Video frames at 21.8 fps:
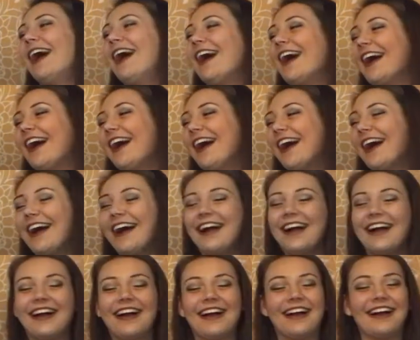
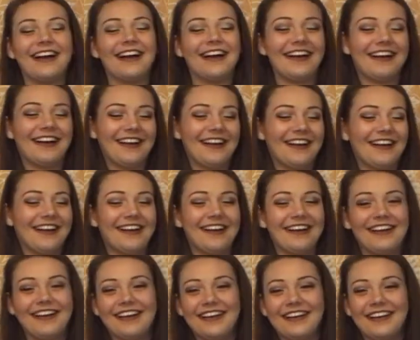
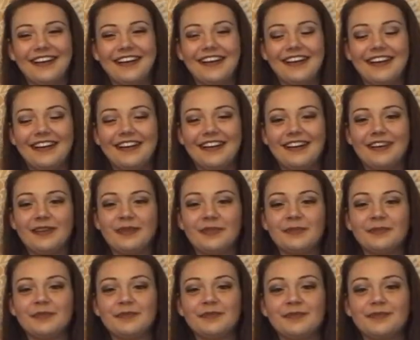
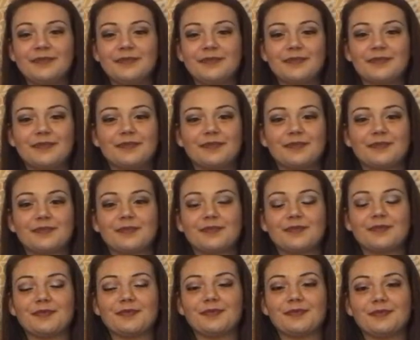
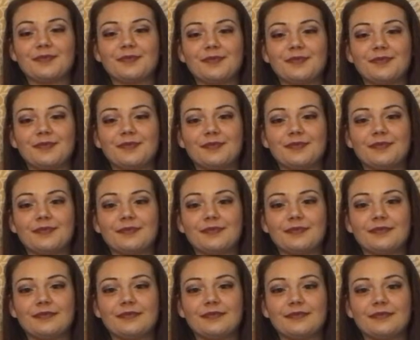
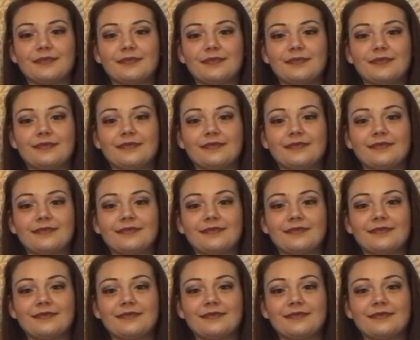(silent)